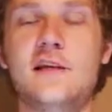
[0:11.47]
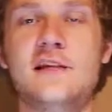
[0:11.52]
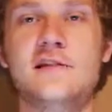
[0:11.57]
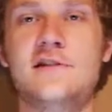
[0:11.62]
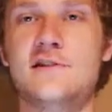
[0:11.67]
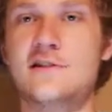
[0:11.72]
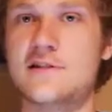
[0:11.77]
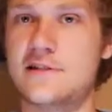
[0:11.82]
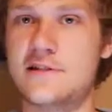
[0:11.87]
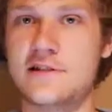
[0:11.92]

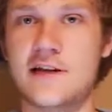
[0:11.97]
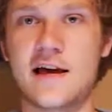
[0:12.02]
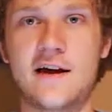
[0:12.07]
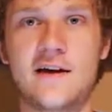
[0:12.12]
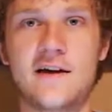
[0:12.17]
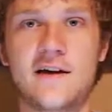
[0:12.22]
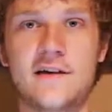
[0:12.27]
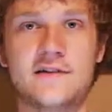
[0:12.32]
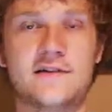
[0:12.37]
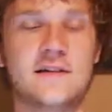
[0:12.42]
Just a
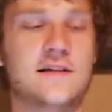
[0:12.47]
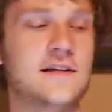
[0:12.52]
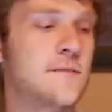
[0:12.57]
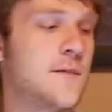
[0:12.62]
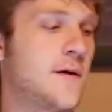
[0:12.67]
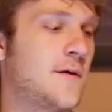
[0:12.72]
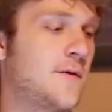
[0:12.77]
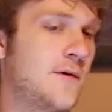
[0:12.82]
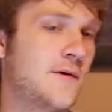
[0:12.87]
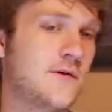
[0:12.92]
Saturday, sitting in
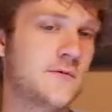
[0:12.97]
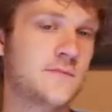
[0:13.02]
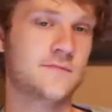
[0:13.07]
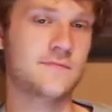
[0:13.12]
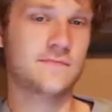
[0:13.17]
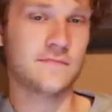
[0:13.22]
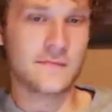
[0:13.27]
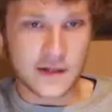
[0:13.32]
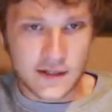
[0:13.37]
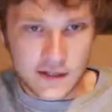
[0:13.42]
my room
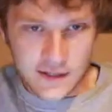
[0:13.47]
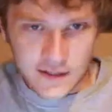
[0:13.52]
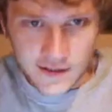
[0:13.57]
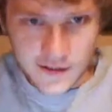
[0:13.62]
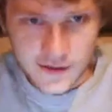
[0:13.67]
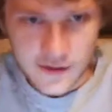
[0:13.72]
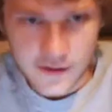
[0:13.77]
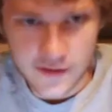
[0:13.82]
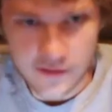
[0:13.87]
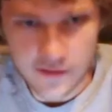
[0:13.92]

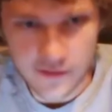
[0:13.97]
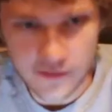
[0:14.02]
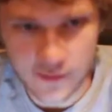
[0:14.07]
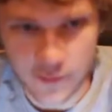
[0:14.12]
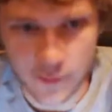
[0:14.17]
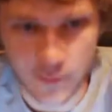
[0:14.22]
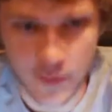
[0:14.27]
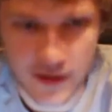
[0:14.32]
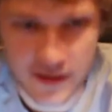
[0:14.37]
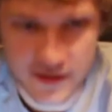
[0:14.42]

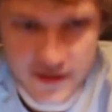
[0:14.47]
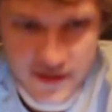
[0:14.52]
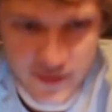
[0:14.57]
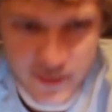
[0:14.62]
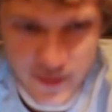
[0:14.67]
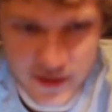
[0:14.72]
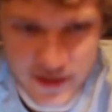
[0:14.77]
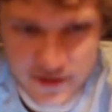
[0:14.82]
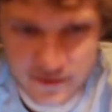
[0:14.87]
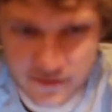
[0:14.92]
amongst a
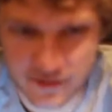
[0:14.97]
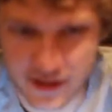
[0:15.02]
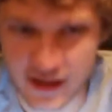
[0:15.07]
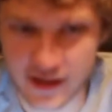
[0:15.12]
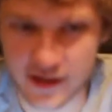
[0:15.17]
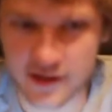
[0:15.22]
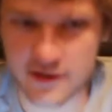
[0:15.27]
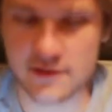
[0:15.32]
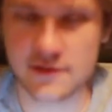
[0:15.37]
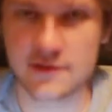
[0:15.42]
bunch of
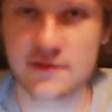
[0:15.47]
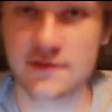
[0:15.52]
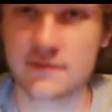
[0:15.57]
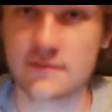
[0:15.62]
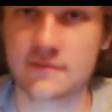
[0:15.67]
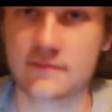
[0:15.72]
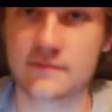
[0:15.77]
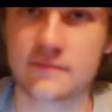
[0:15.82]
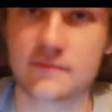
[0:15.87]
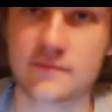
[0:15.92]
Legos.
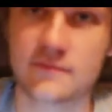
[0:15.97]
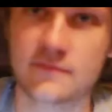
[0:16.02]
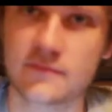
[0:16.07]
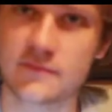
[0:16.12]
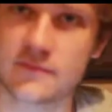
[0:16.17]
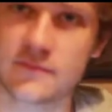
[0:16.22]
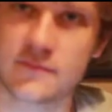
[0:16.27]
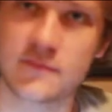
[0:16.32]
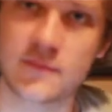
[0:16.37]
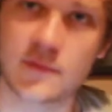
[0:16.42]

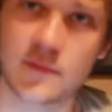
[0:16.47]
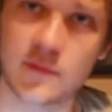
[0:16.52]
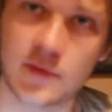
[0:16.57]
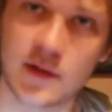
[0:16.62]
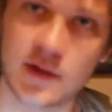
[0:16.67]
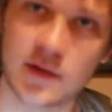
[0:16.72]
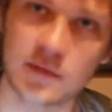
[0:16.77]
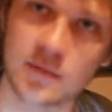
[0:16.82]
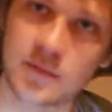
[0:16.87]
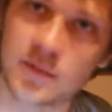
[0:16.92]

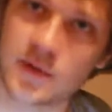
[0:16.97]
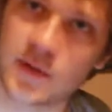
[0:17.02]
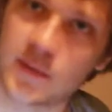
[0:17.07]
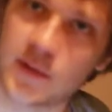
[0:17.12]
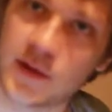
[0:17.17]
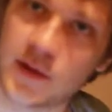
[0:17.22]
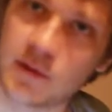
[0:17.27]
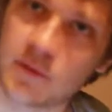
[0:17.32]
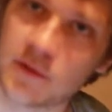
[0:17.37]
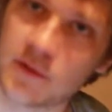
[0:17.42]
Here
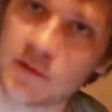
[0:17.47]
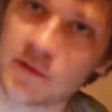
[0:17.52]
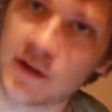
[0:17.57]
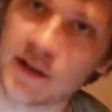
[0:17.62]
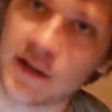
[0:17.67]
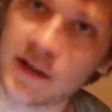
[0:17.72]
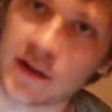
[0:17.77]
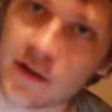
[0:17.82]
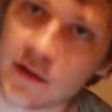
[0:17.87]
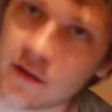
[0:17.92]
we got one right
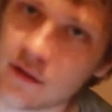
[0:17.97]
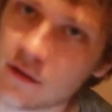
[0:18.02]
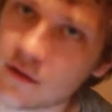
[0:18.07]
here.